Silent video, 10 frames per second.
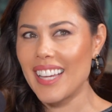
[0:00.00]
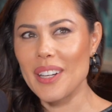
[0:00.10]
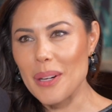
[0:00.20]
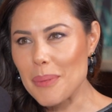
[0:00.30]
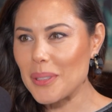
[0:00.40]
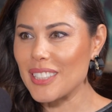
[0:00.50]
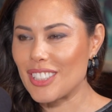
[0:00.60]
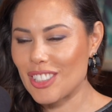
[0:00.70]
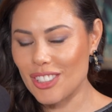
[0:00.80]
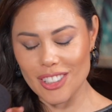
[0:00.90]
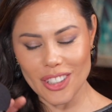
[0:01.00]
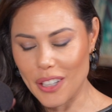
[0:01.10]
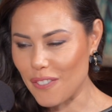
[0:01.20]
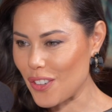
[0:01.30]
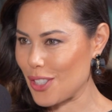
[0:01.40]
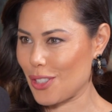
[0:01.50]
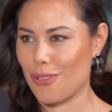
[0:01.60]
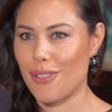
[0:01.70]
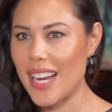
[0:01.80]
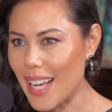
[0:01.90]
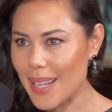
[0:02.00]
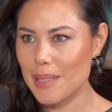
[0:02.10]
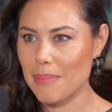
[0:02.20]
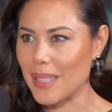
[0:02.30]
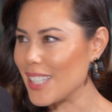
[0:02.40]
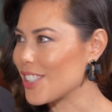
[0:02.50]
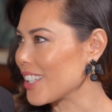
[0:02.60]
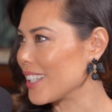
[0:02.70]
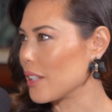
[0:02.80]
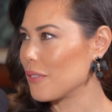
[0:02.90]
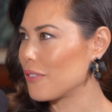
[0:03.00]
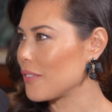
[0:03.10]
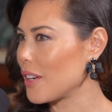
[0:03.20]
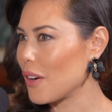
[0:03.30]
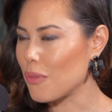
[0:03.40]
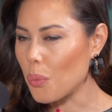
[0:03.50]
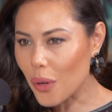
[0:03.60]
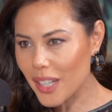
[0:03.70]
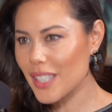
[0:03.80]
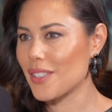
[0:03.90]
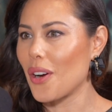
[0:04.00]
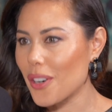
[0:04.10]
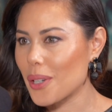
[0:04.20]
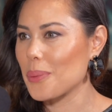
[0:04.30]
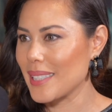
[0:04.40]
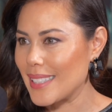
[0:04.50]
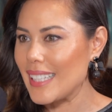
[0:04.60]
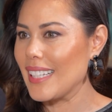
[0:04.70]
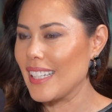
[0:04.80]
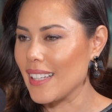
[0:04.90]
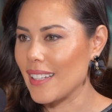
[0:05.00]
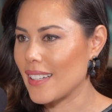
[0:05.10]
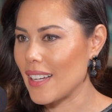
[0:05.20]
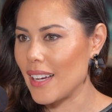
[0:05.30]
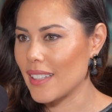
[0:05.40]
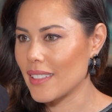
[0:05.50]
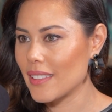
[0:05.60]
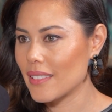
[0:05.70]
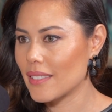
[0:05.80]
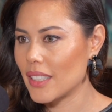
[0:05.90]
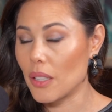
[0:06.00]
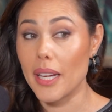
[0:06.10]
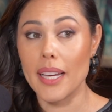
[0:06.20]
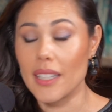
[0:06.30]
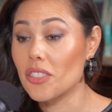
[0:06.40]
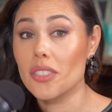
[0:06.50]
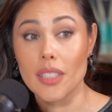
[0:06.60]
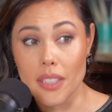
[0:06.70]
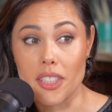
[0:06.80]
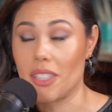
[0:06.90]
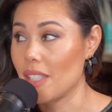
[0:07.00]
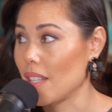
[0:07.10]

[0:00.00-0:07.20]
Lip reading: I'm always looking for this great explanation of what is our cuisine, and hey, it's just delicious.